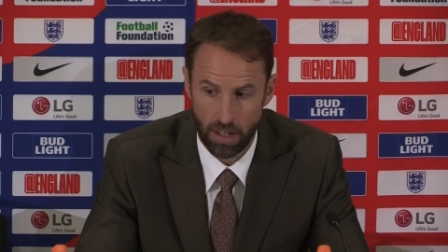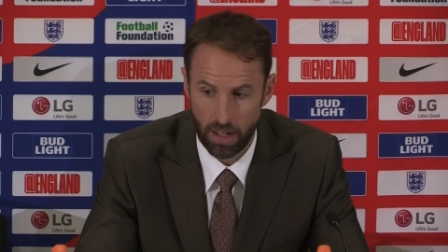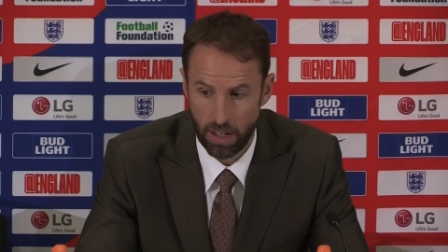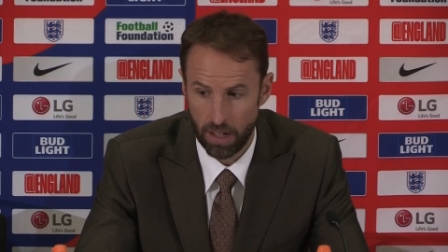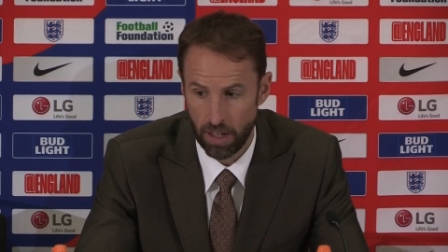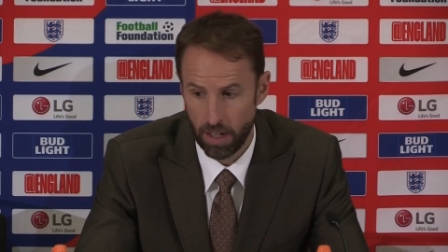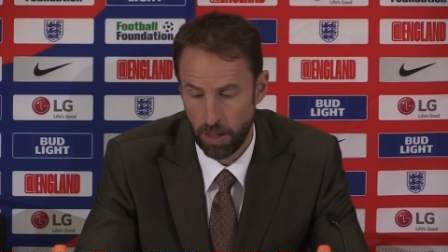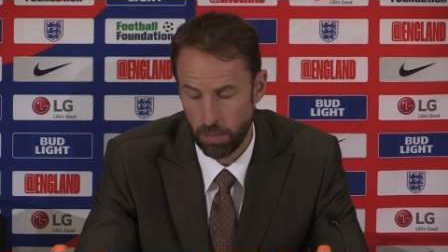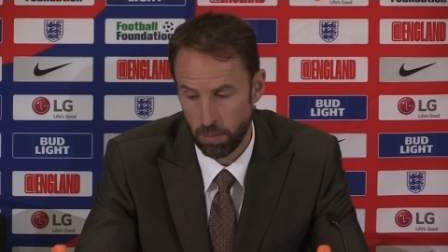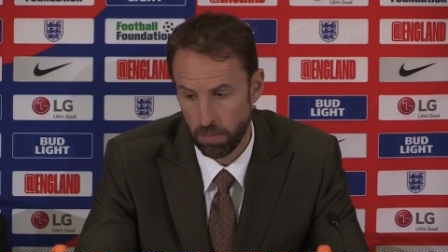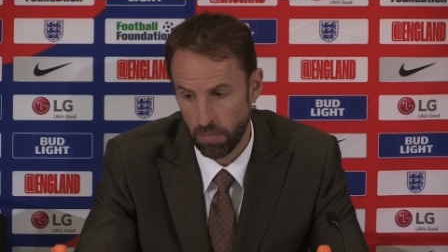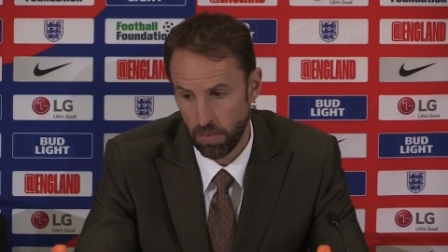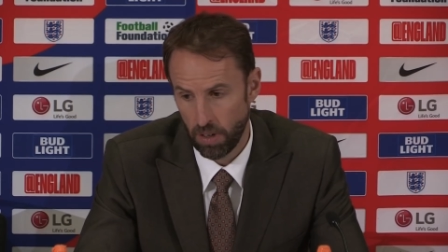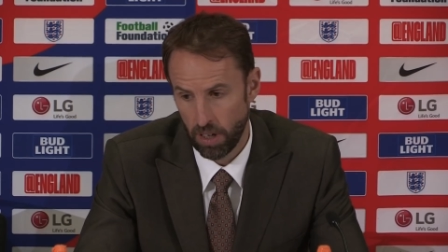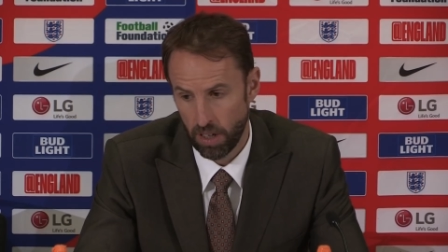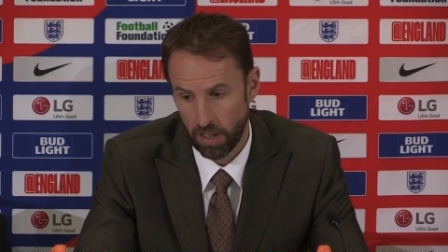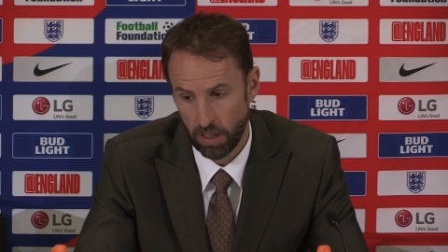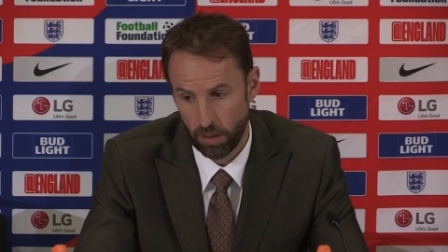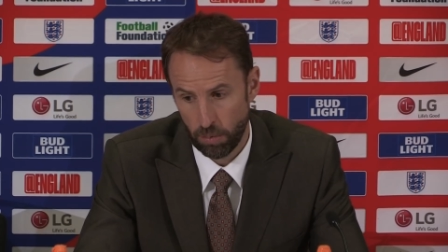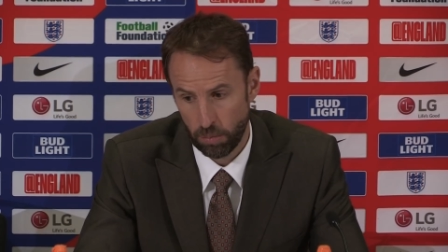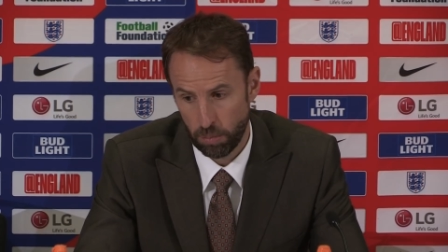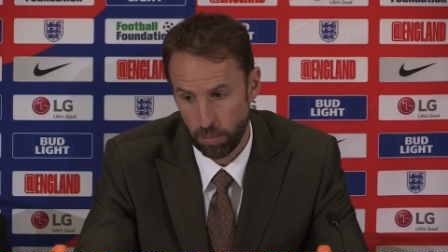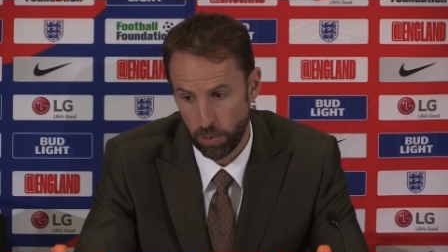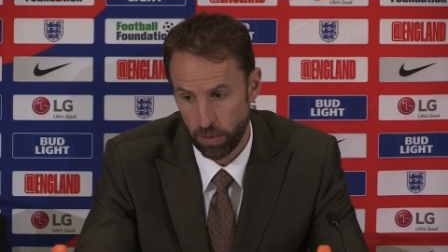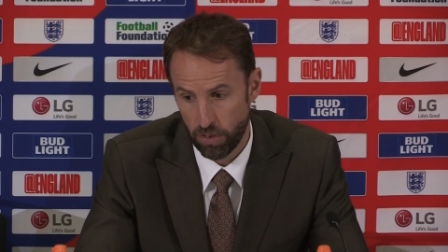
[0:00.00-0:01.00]
Um, I
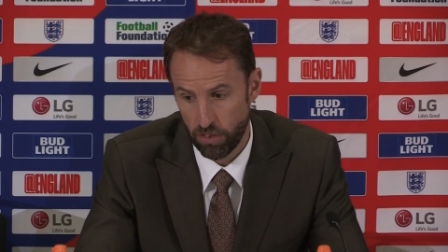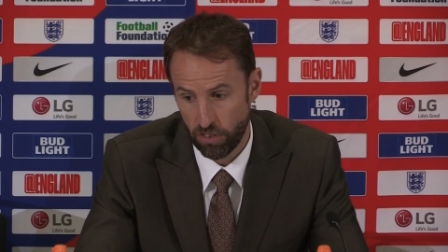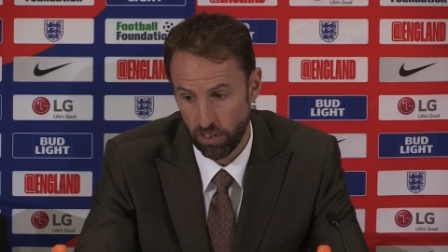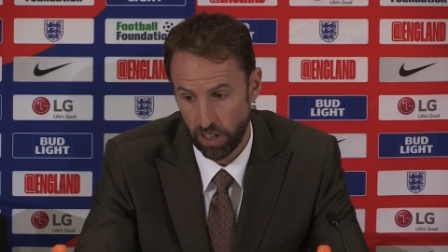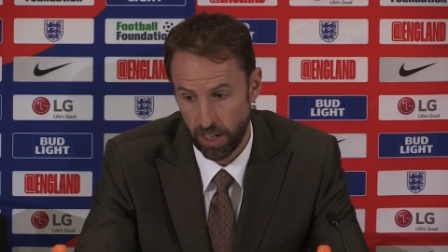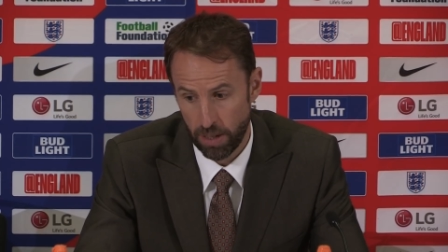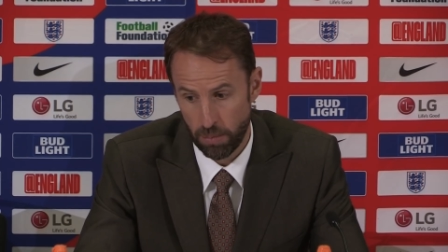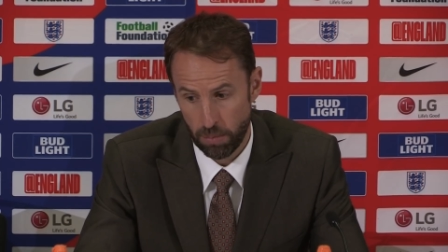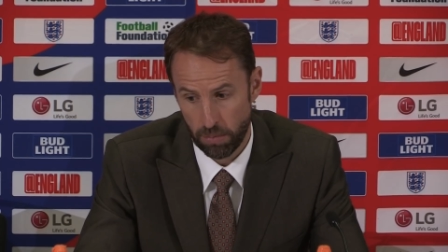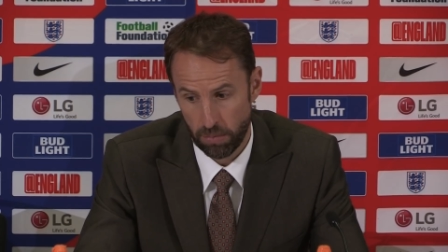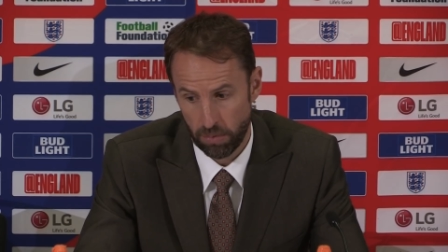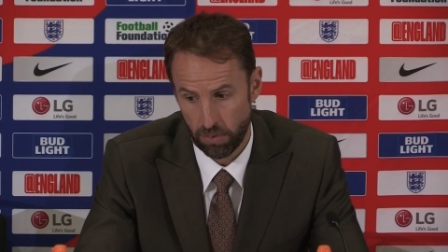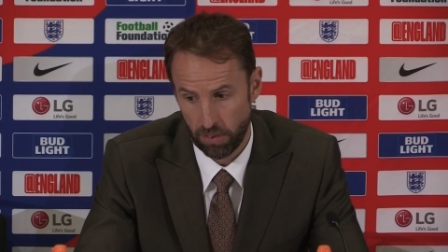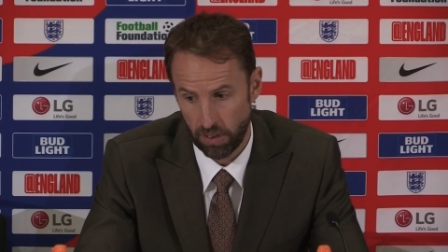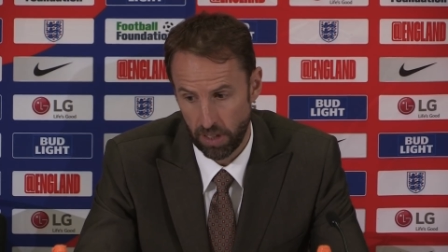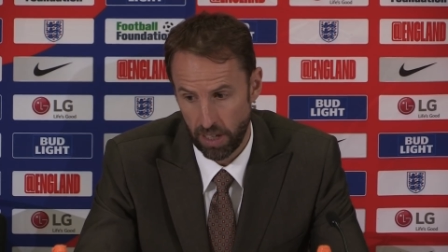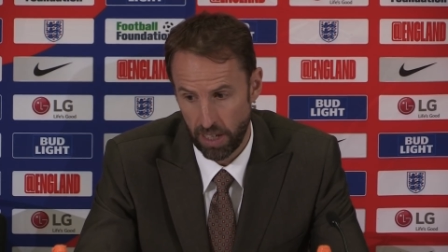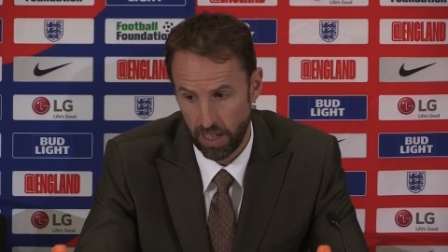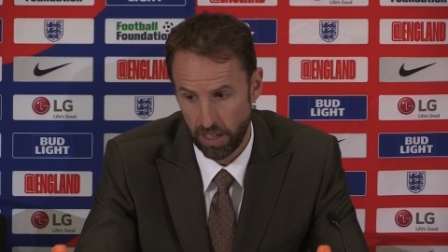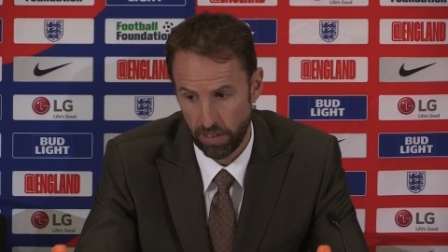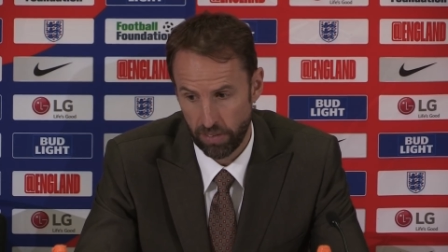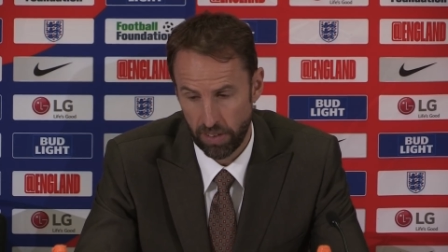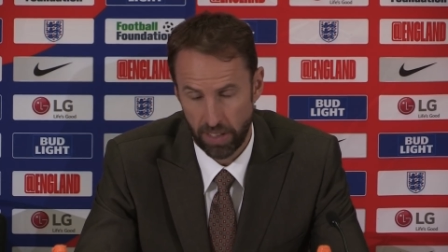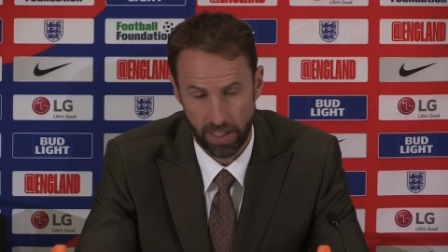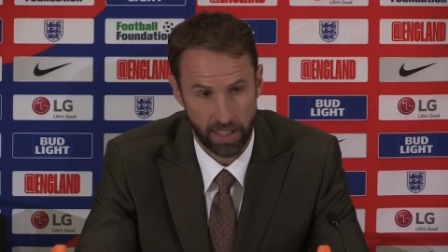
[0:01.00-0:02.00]
don't put James
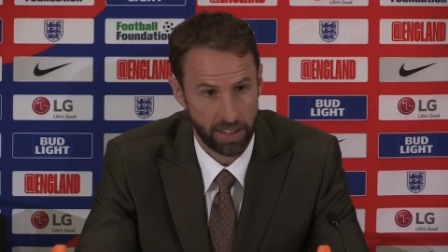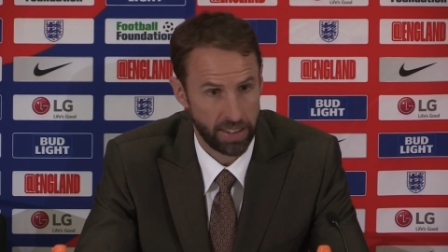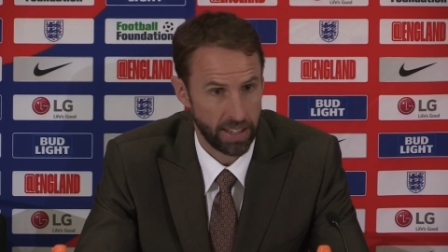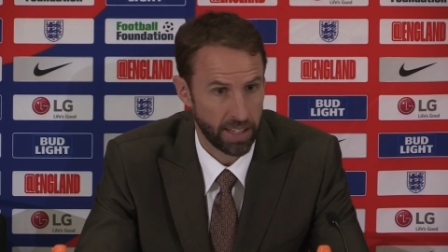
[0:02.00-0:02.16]
ahead of any